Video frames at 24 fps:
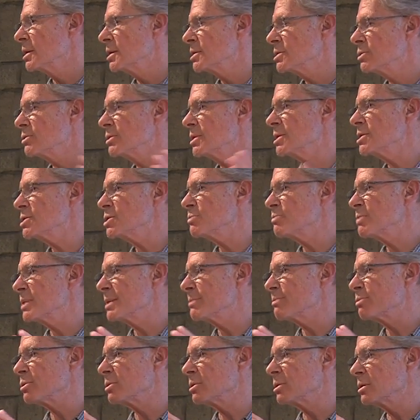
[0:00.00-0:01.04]
So these are
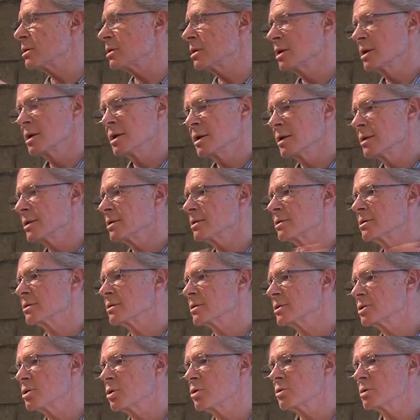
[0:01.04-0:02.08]
people that
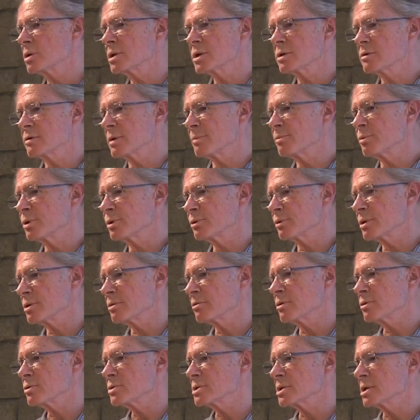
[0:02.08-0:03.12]
are totally crippled with
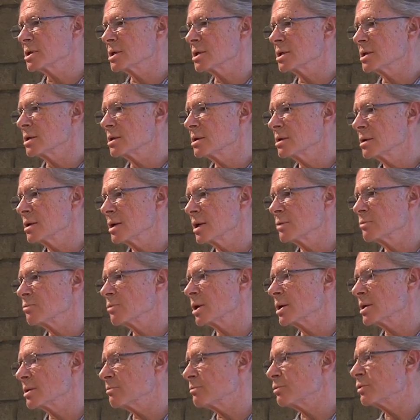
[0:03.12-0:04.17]
their OCD, and
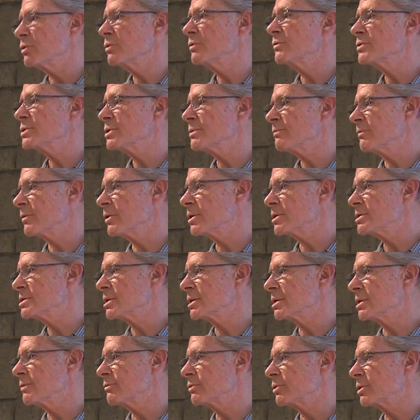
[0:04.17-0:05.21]
what improves them very
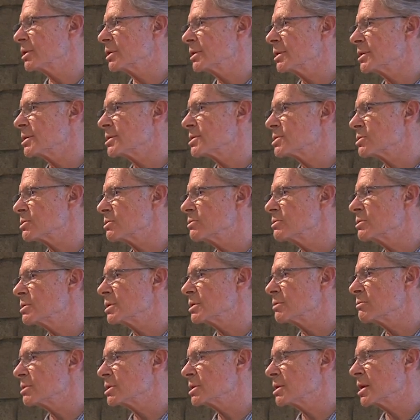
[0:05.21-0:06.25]
significantly is
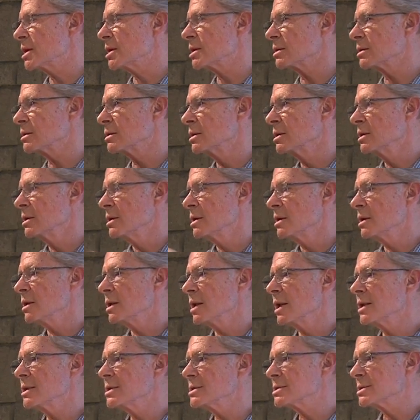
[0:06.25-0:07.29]
surgery, which kind of
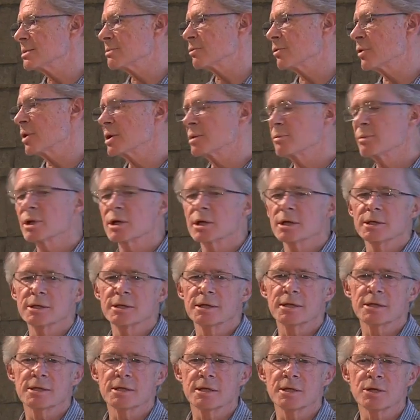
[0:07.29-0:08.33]
lends some
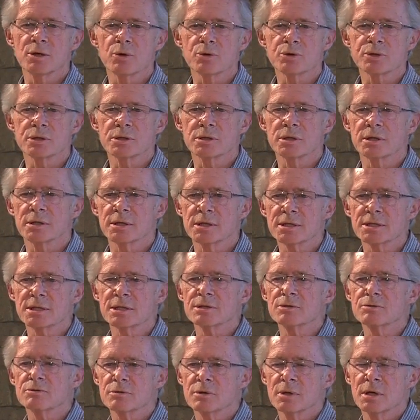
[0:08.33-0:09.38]
credibility to the notion that this
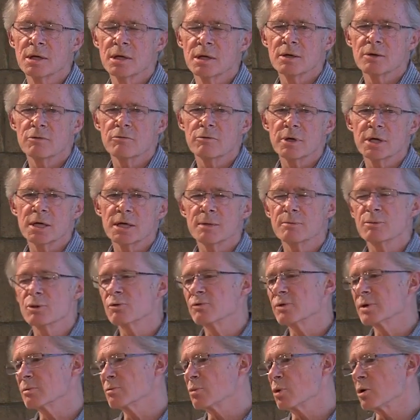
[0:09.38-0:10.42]
is really
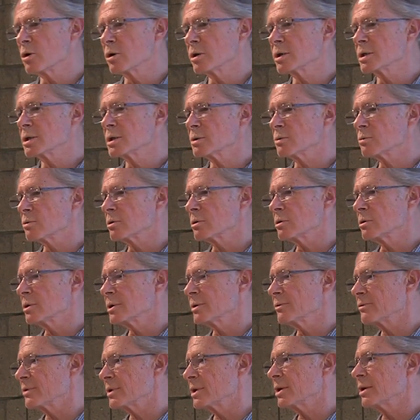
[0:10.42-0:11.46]
moving more into the world
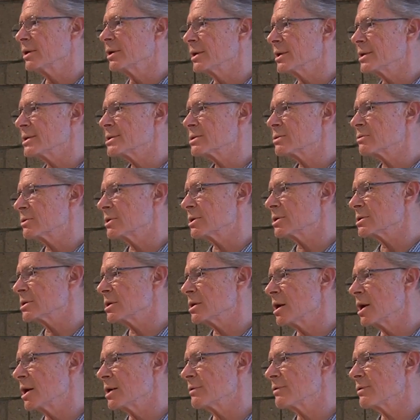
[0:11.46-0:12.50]
of illness, whereas a
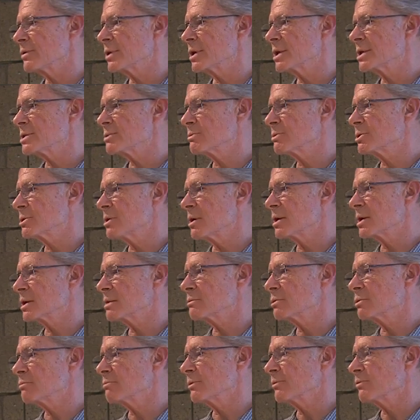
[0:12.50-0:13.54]
lot of the things that we talked about